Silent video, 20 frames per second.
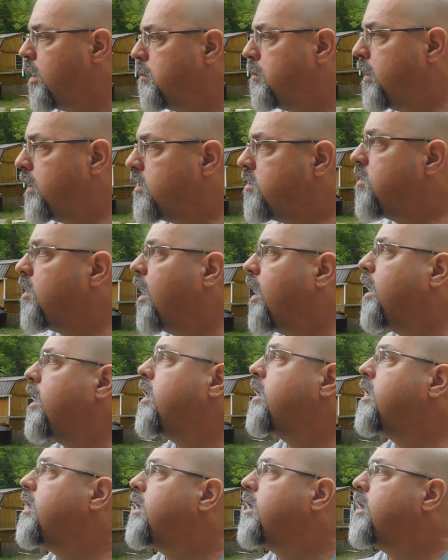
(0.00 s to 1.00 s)
But uh,
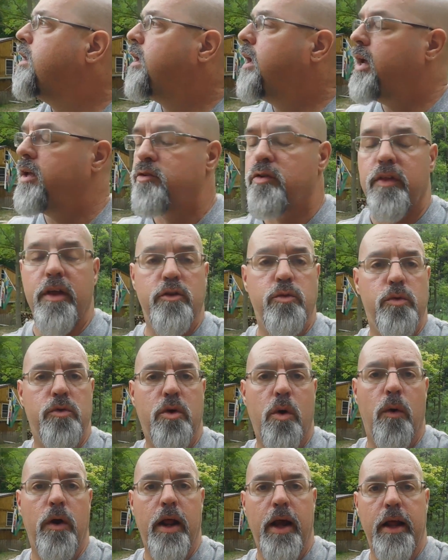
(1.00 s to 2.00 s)
yeah, so that's what's
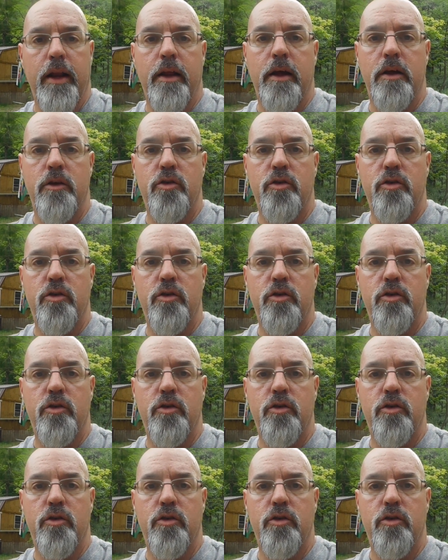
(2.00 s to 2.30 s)
going on.